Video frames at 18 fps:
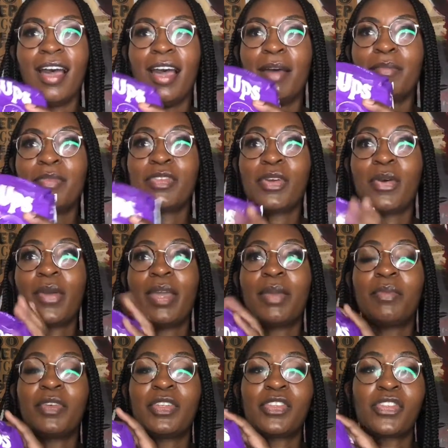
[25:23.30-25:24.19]
So
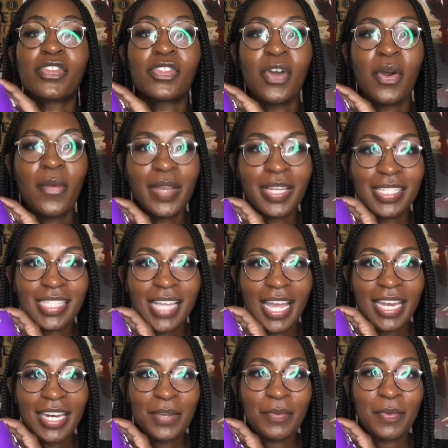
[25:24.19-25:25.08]
it was so
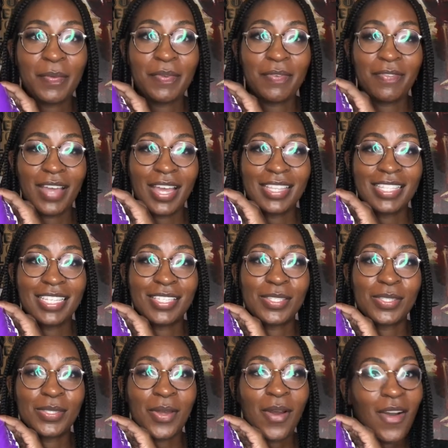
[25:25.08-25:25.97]
exciting when we finally
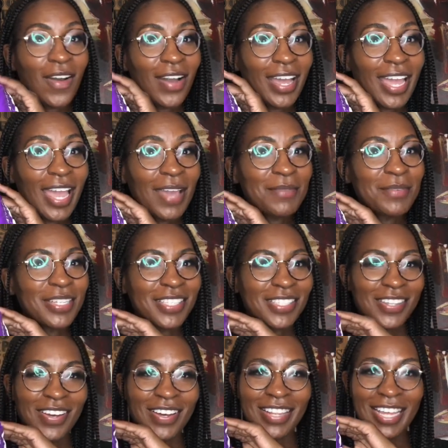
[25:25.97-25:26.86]
saw it, and we
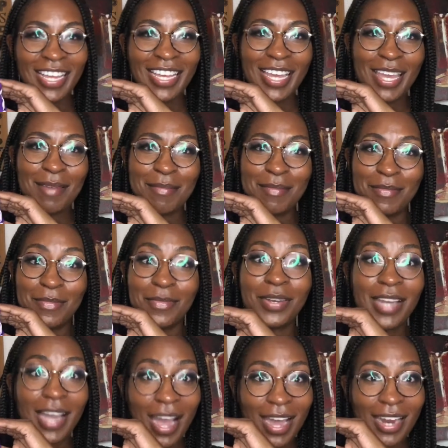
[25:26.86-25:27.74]
saw that Gabe
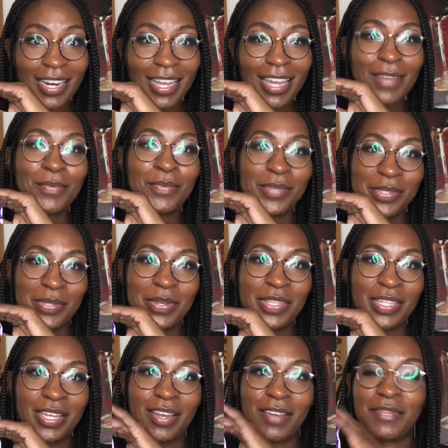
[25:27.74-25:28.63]
got it and was on
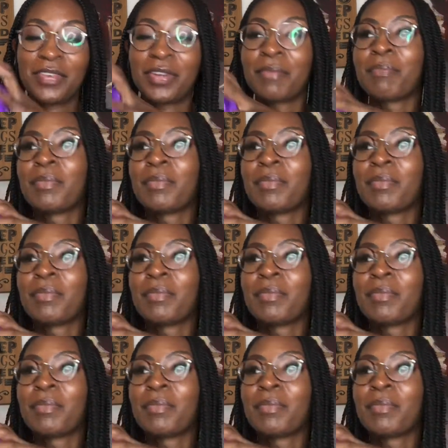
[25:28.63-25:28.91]
the cover.